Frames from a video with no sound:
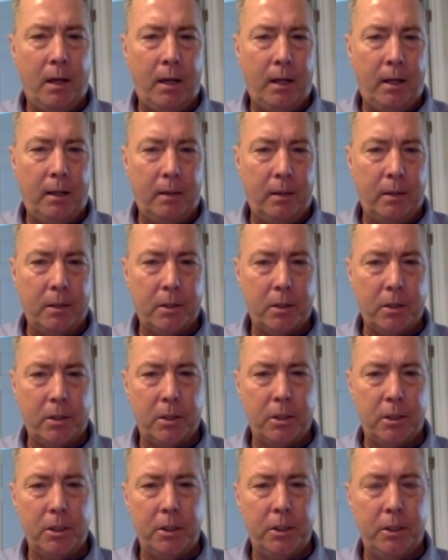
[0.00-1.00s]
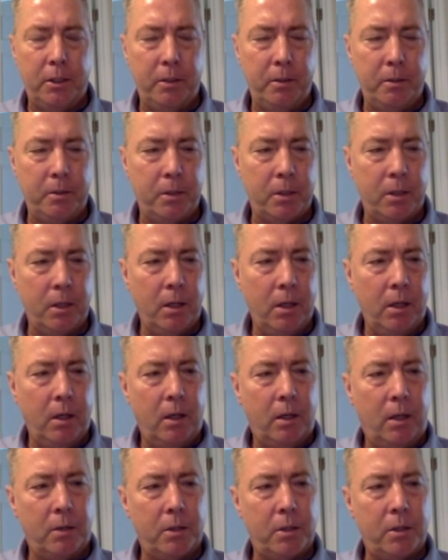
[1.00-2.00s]
Uh, our surgeons use
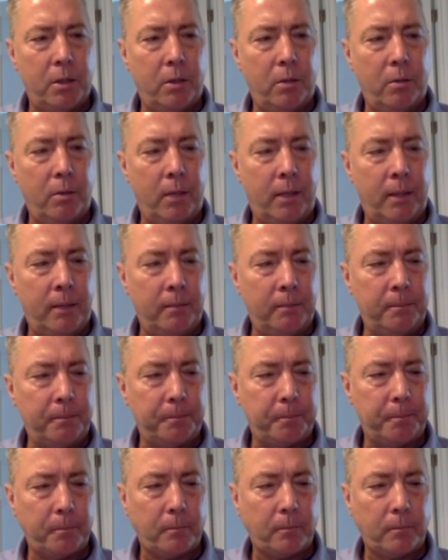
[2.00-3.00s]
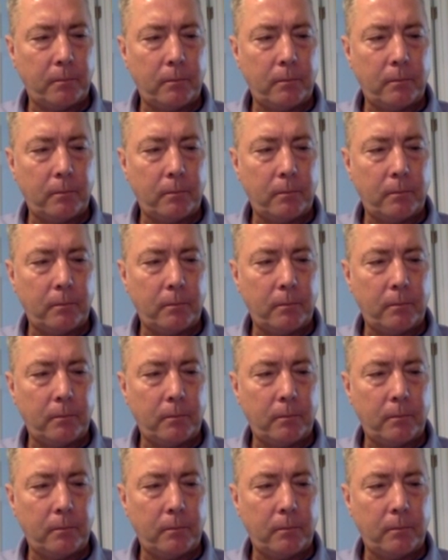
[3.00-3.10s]
also um,